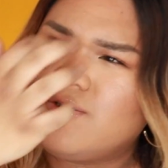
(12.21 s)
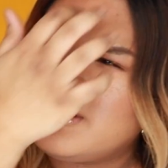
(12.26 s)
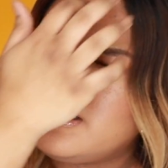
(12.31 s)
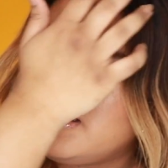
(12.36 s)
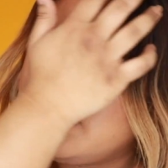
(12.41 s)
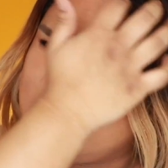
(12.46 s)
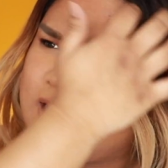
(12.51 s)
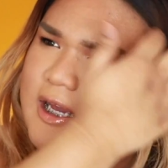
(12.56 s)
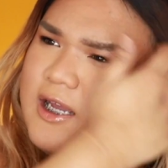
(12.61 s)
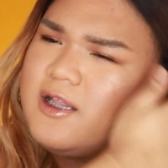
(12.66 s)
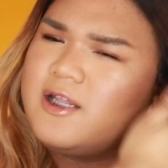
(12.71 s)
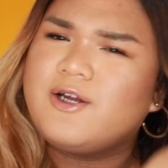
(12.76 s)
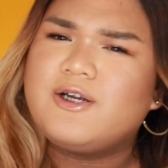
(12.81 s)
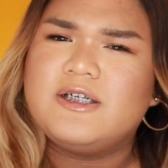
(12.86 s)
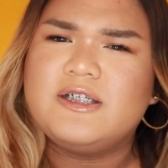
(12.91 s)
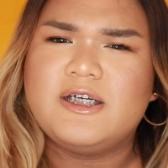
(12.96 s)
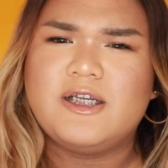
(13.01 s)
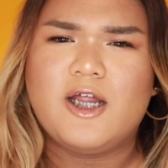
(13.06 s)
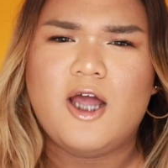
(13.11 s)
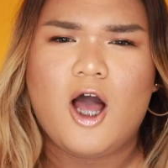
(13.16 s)
Christina Aguilera
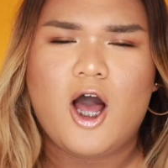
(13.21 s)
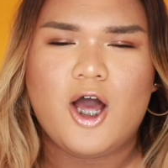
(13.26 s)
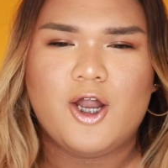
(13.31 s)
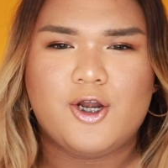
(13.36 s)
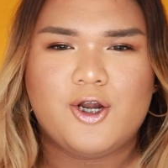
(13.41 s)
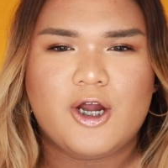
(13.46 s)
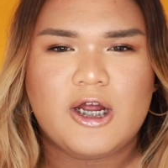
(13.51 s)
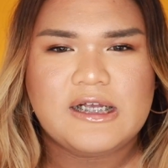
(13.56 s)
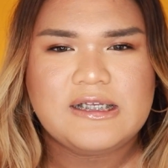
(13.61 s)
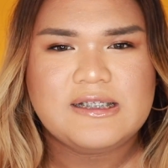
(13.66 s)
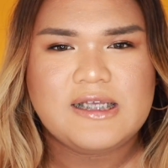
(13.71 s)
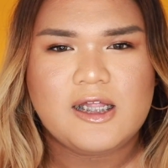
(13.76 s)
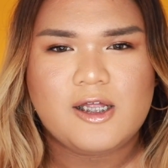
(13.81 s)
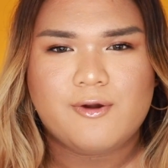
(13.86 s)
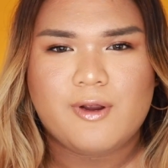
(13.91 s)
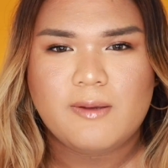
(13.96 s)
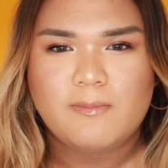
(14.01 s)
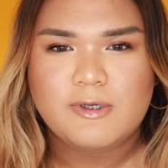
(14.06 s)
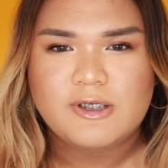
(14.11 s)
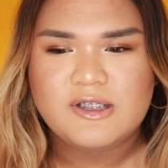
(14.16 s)
did it on her
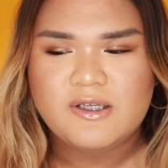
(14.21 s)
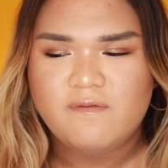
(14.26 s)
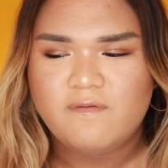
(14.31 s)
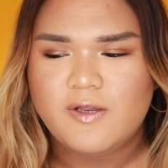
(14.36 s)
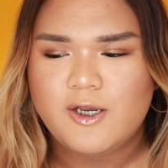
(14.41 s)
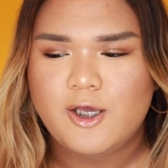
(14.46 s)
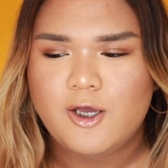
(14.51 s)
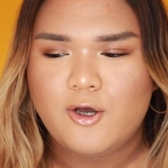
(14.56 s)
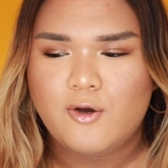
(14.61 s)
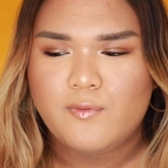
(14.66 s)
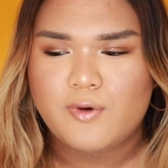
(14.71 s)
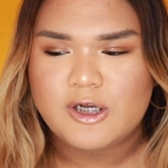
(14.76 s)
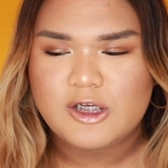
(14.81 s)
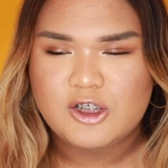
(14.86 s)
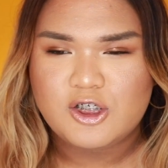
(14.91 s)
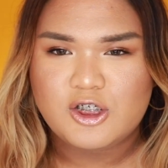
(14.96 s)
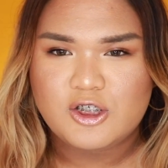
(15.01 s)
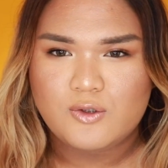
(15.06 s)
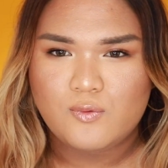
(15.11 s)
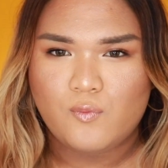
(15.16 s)
Accelerate music video where
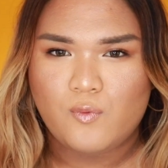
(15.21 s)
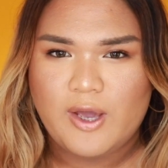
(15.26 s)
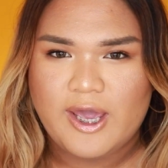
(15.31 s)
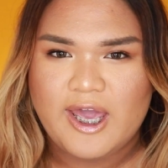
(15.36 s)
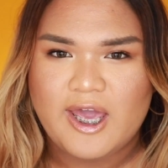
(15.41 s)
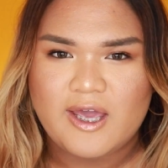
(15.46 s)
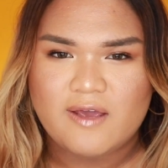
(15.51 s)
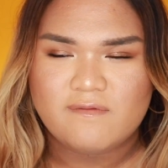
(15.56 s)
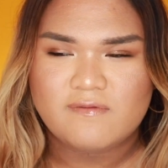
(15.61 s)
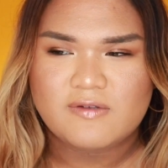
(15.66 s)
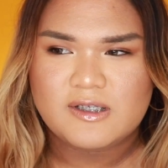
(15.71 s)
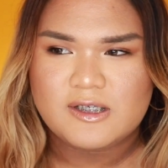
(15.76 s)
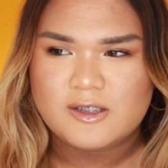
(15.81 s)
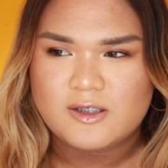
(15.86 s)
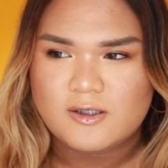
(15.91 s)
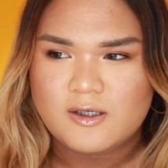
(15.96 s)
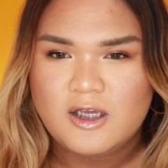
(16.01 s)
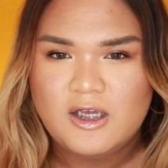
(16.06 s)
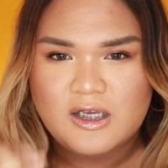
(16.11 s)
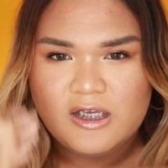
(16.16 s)
it's just waves
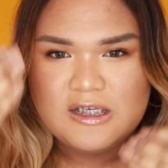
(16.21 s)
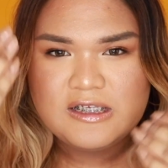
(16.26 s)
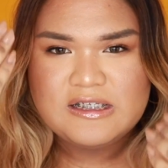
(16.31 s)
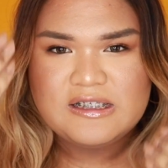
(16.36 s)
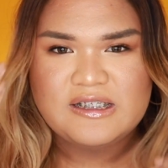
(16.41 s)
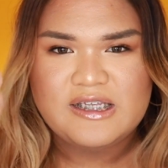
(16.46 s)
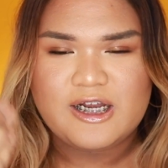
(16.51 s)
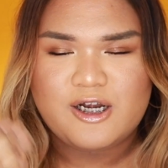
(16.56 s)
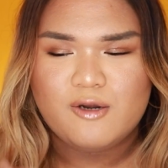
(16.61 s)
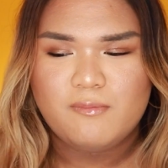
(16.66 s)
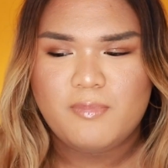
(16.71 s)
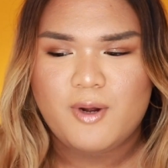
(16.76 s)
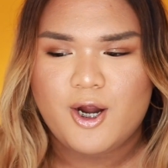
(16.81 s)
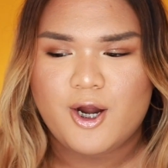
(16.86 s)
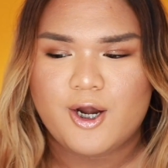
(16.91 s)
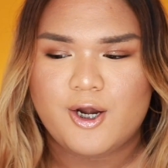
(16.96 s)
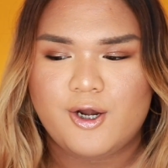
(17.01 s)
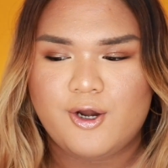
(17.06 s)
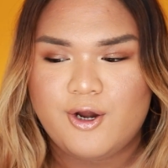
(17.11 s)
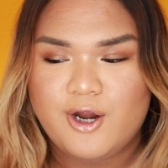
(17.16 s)
and center
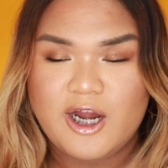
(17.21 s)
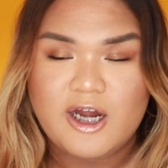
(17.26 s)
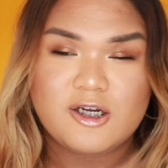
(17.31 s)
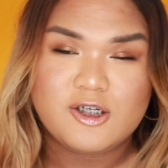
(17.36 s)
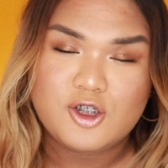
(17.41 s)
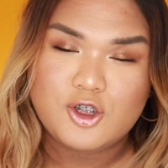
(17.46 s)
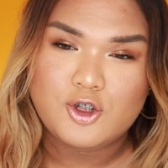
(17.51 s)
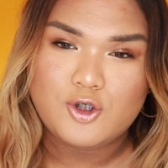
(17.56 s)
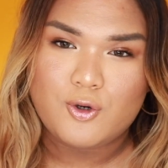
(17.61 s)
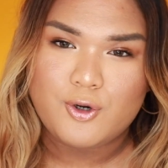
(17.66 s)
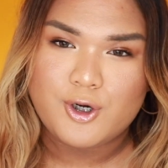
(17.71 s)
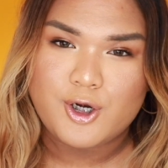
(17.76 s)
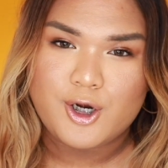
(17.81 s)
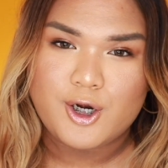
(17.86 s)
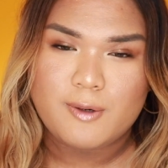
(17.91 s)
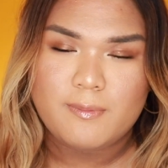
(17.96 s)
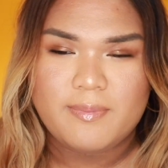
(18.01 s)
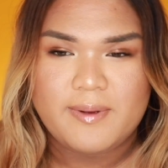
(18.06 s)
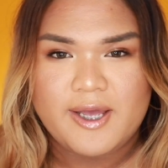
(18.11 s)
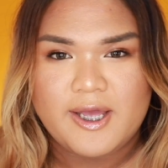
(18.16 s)
part. Her hair is
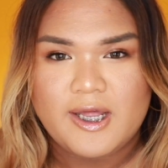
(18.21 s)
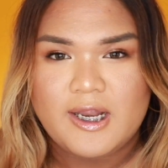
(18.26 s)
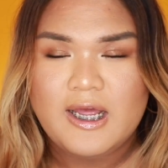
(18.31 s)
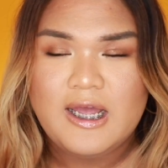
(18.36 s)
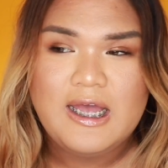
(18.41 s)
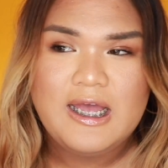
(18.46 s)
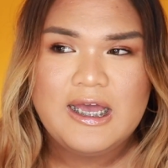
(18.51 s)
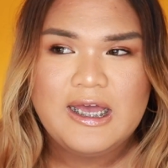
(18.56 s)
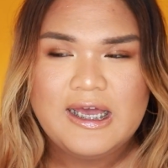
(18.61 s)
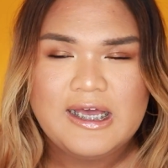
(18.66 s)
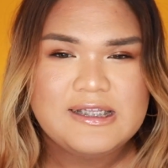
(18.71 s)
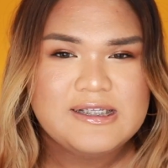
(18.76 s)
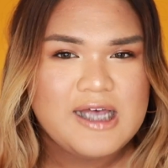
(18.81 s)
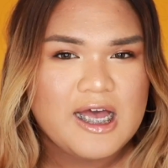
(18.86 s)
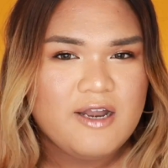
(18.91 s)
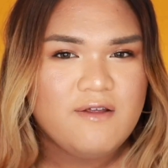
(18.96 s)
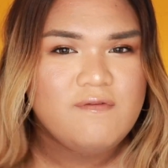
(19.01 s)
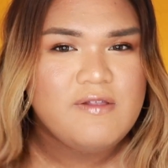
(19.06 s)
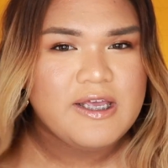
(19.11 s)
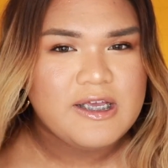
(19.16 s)
shorter, but it's
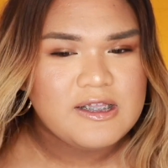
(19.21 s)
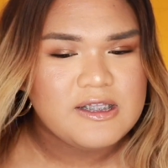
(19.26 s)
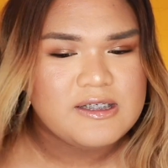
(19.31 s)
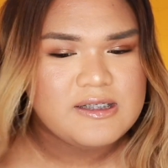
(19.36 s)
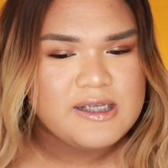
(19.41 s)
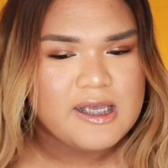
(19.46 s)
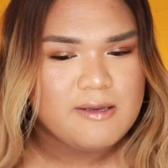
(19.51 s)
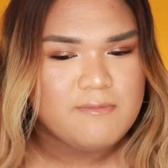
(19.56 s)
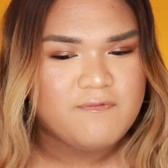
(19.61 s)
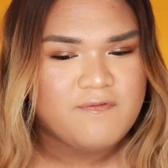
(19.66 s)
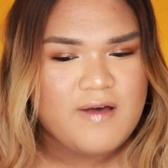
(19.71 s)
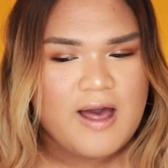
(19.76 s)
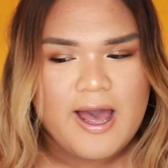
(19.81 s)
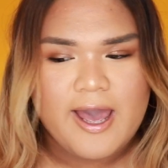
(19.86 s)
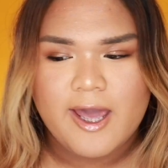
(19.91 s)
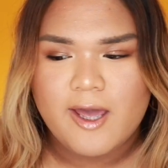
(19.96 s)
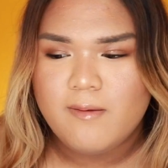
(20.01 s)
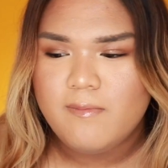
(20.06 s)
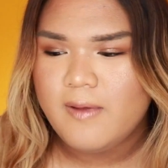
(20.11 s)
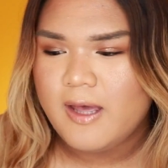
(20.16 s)
kind of like the same
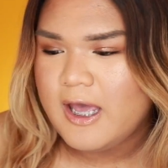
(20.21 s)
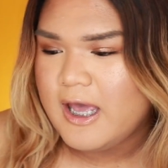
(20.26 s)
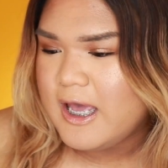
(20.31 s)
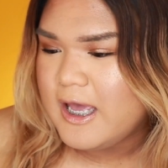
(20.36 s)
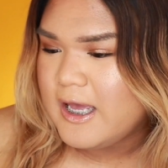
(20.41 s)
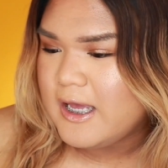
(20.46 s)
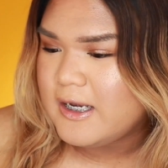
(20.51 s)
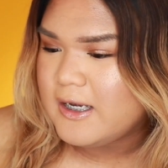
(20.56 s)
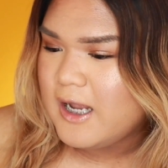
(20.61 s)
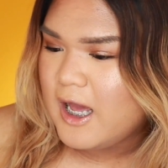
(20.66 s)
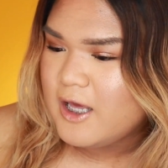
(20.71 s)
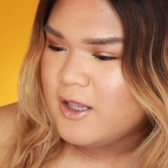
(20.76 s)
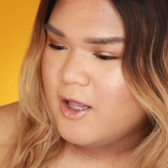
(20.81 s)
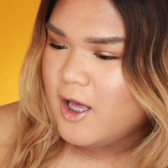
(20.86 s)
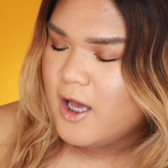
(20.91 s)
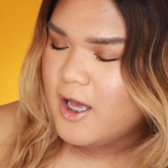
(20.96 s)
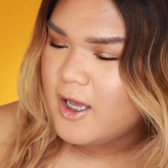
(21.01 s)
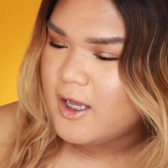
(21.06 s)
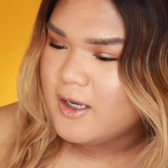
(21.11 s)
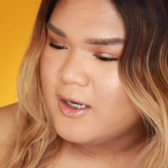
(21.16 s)
vibe, and I
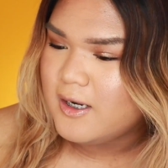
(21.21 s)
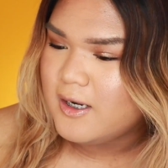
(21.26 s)
thought